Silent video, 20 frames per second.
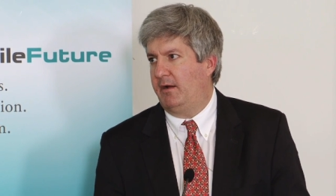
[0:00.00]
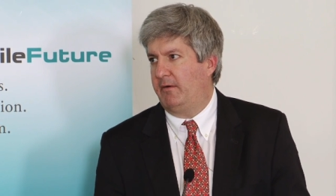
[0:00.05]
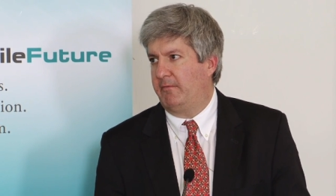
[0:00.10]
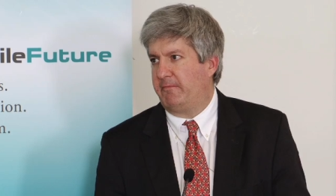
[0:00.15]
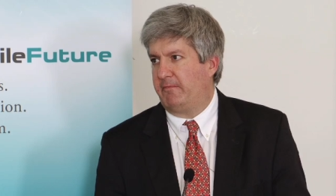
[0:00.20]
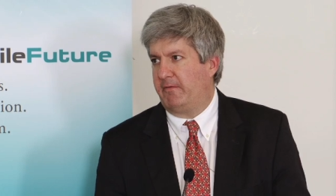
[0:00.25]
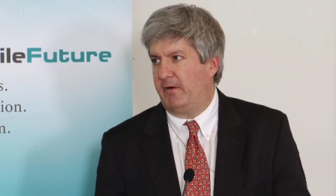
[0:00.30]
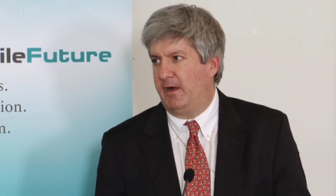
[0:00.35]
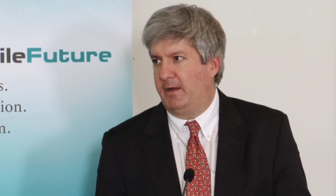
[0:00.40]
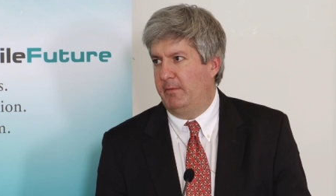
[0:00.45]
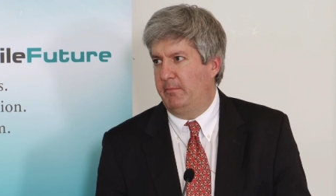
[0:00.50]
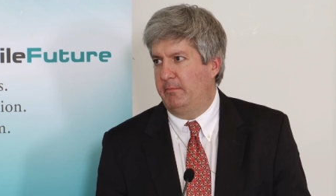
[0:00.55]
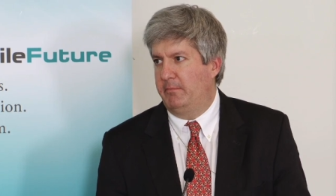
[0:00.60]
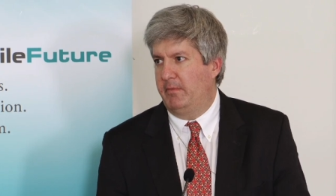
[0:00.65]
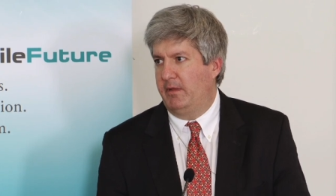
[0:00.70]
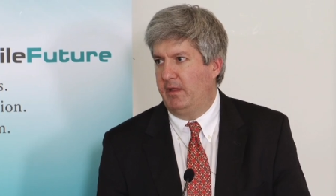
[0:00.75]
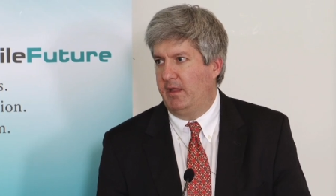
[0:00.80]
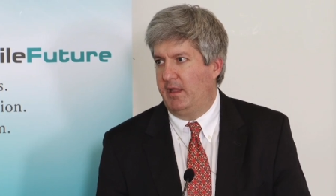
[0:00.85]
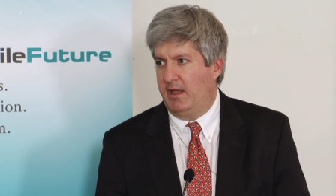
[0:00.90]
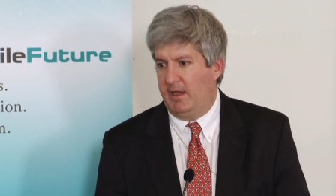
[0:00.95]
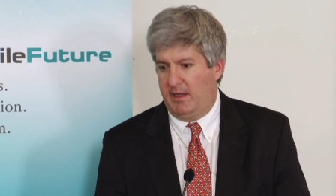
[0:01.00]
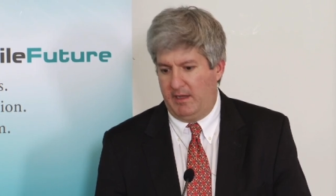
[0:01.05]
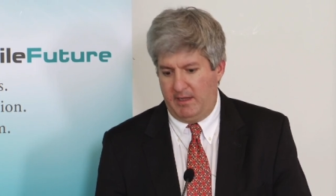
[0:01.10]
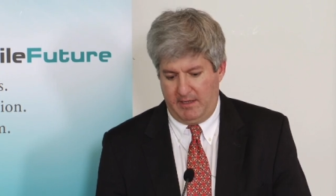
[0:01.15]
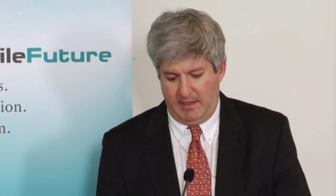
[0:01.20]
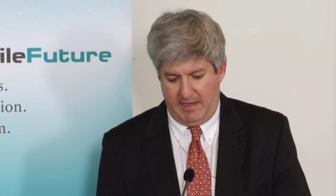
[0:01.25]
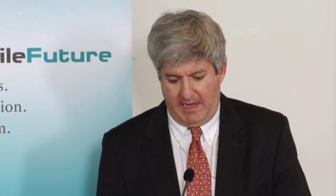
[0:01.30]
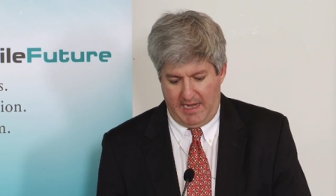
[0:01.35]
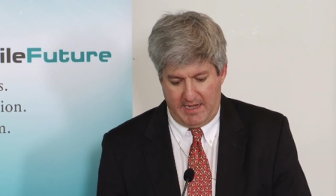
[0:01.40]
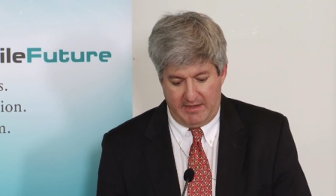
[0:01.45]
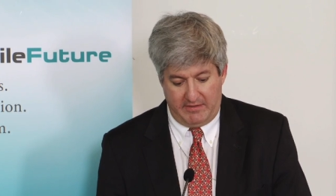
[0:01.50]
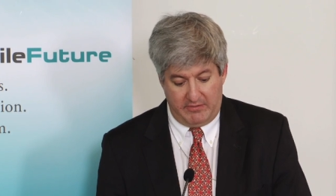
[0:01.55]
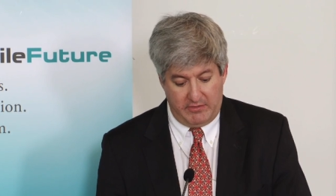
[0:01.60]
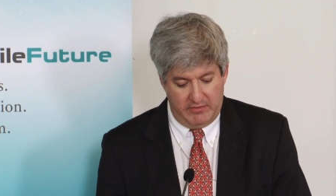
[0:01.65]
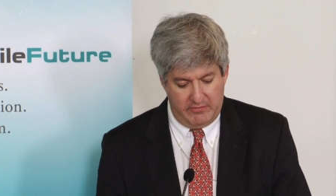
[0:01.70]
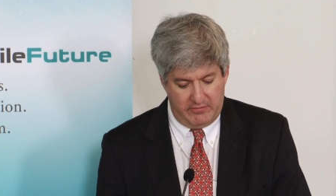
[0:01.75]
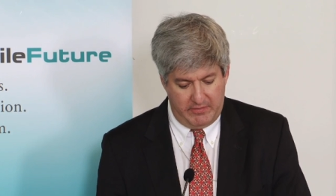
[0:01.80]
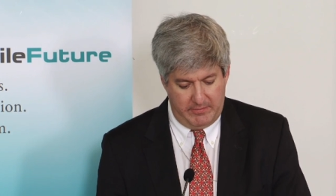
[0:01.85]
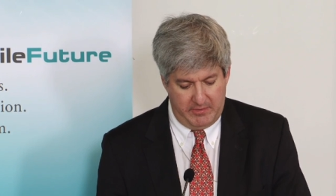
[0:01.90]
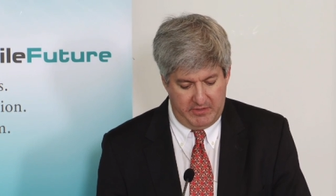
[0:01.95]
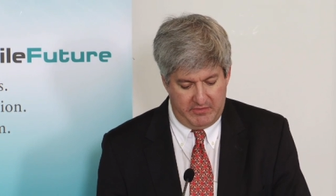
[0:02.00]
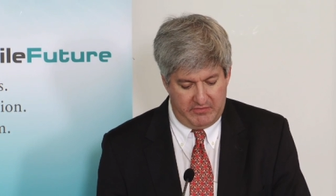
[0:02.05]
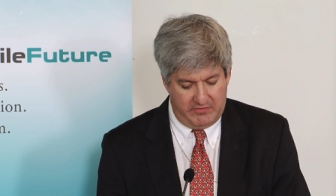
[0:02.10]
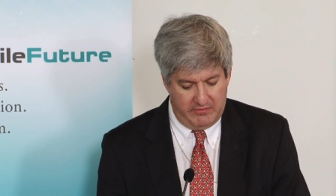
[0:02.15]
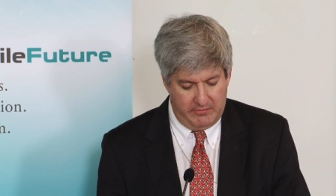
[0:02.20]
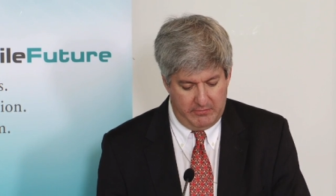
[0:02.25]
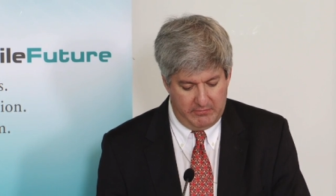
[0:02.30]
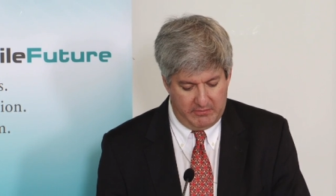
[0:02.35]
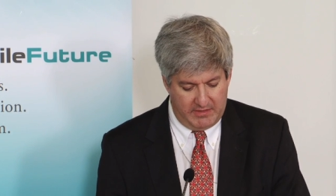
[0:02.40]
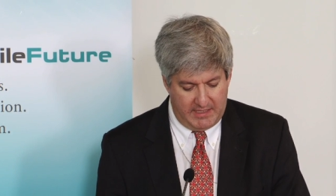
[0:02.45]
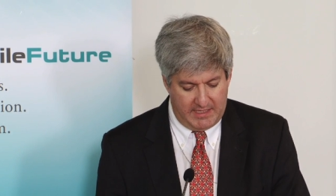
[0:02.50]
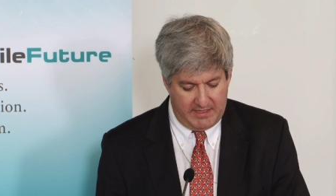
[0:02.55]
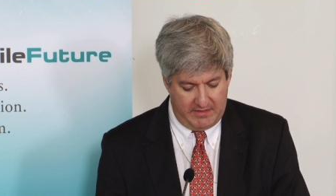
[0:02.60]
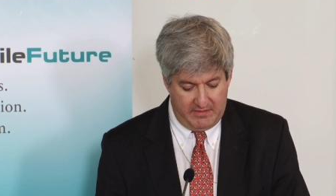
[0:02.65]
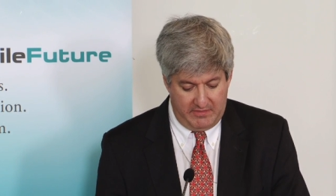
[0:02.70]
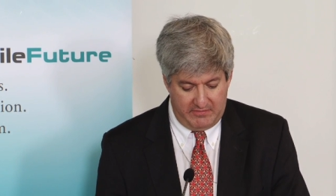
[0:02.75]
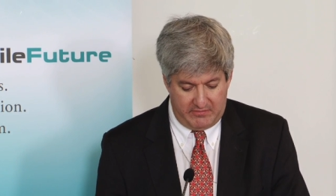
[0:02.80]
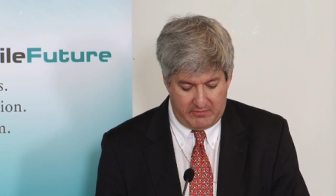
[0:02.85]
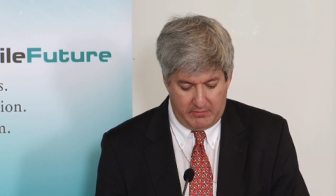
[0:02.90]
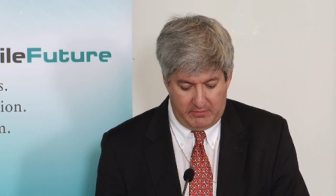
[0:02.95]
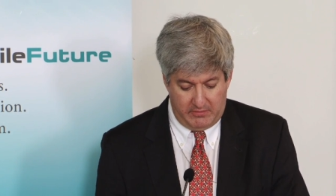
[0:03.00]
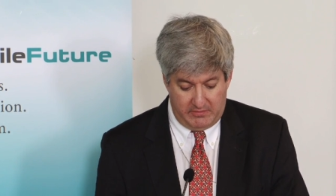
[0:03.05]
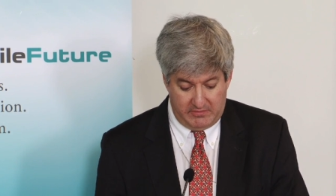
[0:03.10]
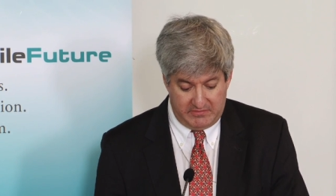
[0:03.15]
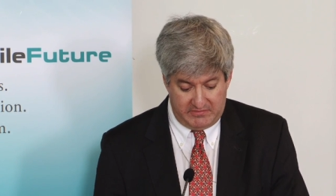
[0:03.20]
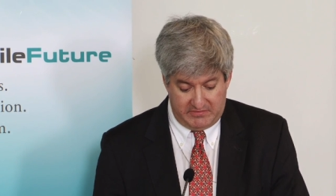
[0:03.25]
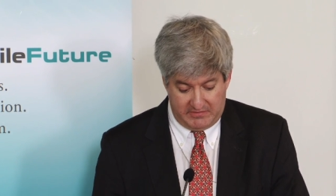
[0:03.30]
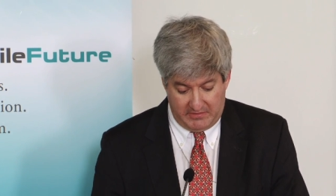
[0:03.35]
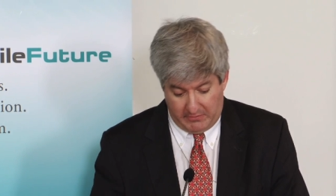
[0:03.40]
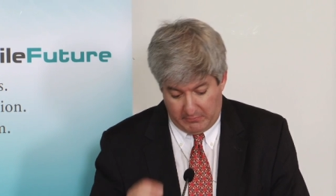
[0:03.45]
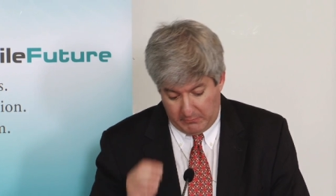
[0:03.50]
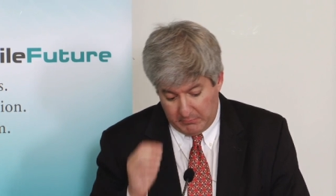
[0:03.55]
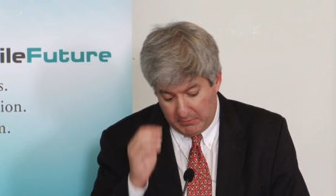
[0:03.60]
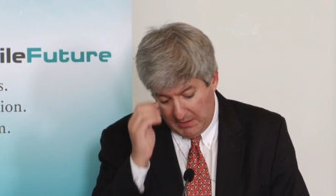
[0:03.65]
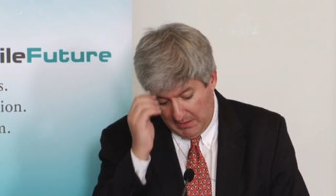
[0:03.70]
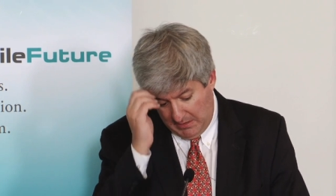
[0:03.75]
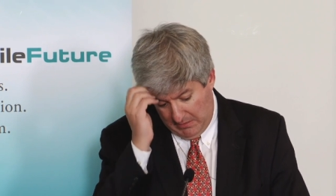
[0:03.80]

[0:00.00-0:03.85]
from and contribute to a lot of these goals. So